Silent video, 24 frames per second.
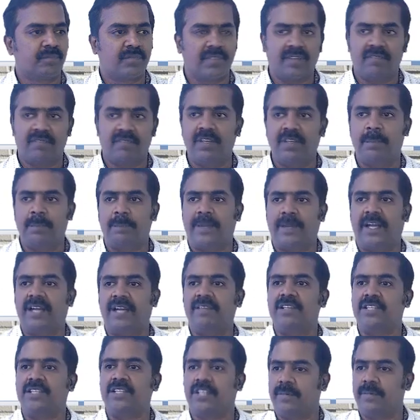We paid
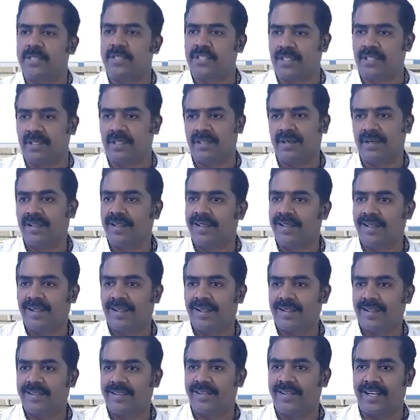which commission?
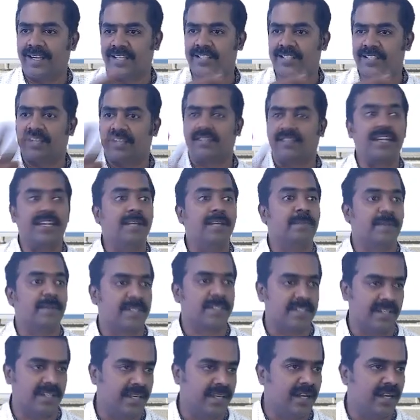That extra
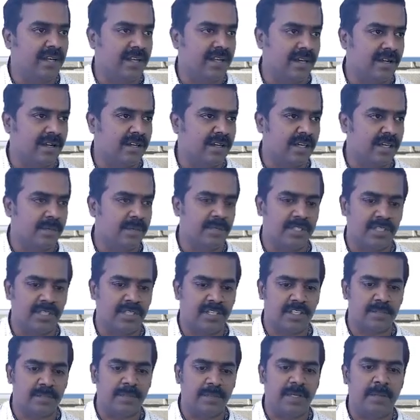3% del credit commission
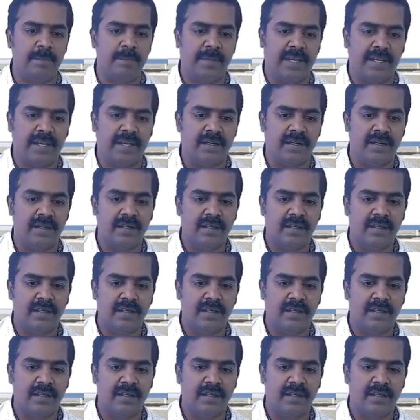has been paid.